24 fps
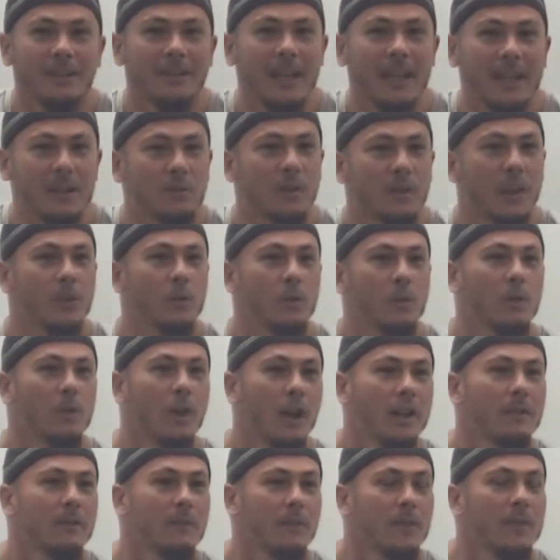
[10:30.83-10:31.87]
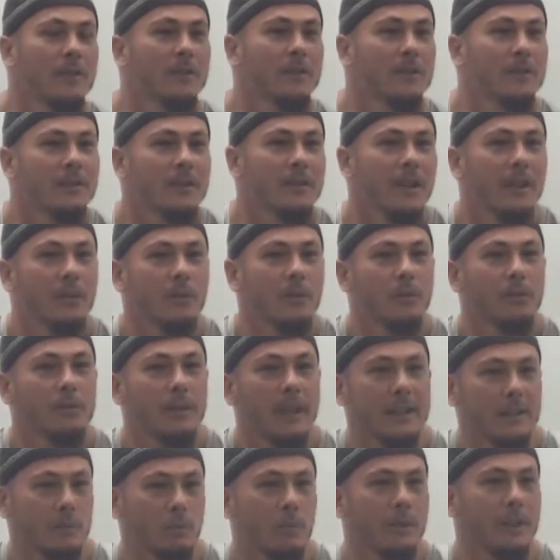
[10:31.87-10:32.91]
that's what I thought life was. I thought
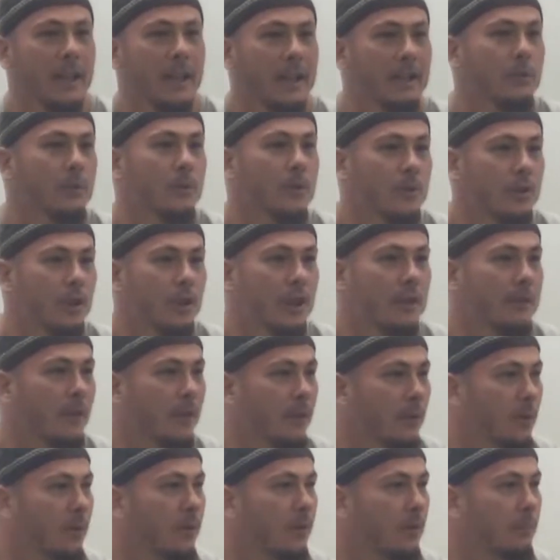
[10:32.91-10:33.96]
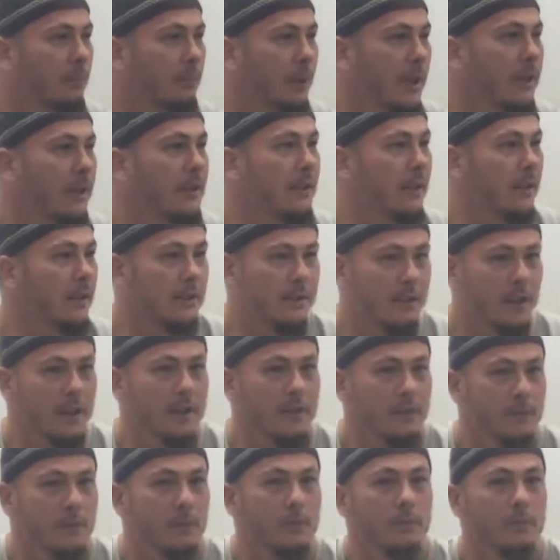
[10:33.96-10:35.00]
that's what we had to achieve. I thought being
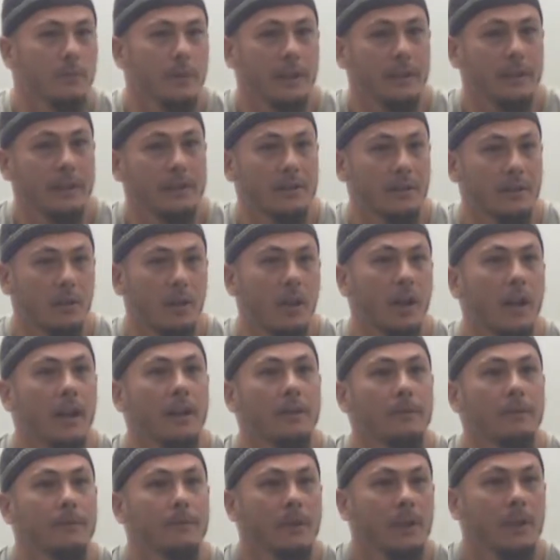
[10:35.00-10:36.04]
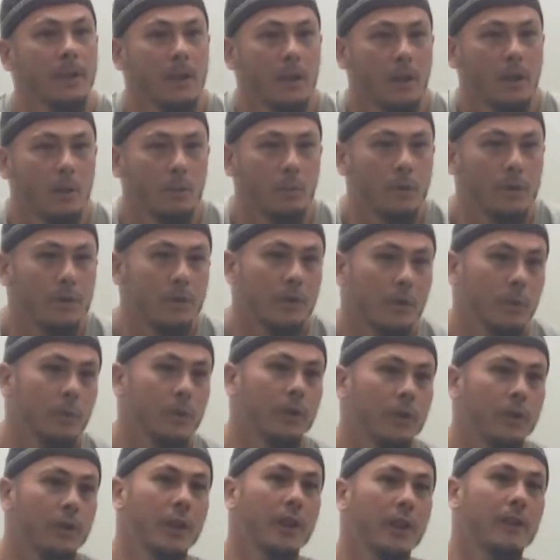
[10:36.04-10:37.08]
successful in this life was to
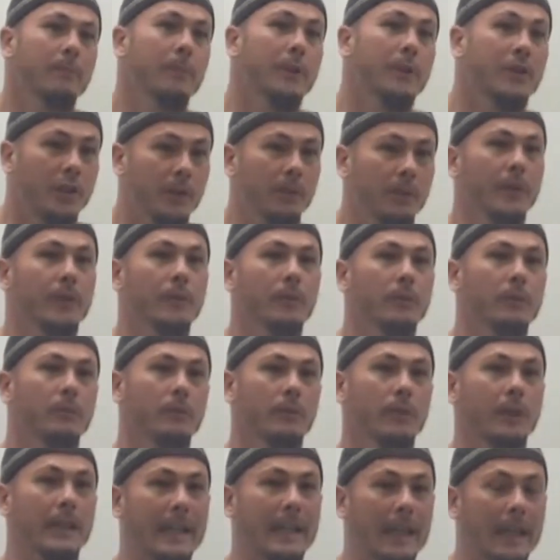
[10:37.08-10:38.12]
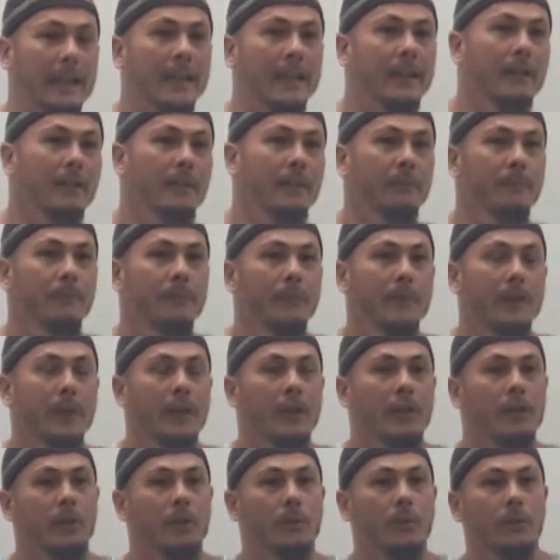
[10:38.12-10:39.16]
achieve material gain,
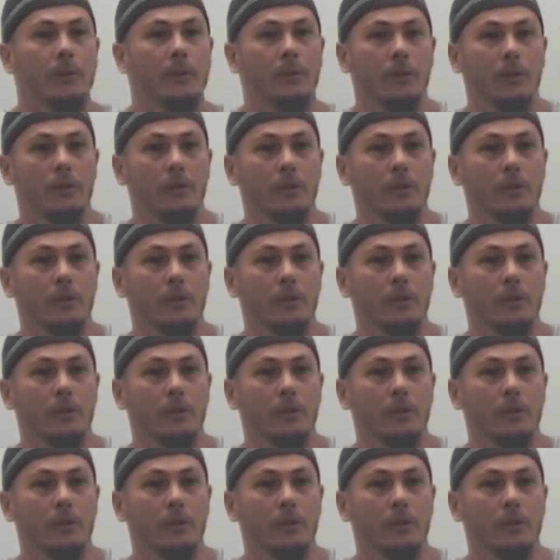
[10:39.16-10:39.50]
to